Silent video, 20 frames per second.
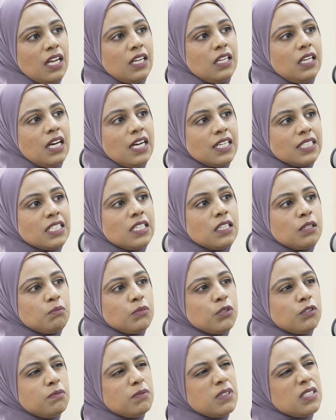al-Hadith
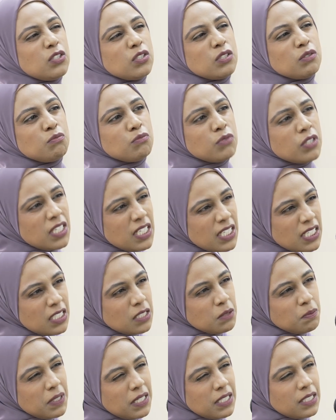movement doesn't really
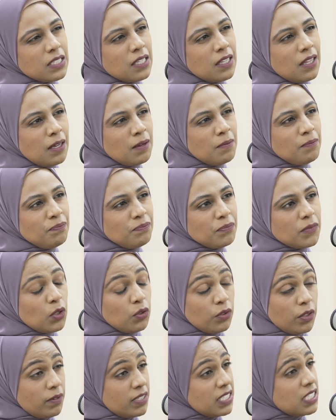speak to them,
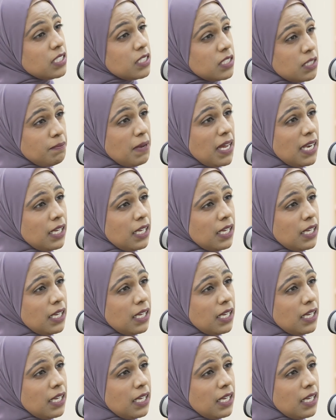although it did to many.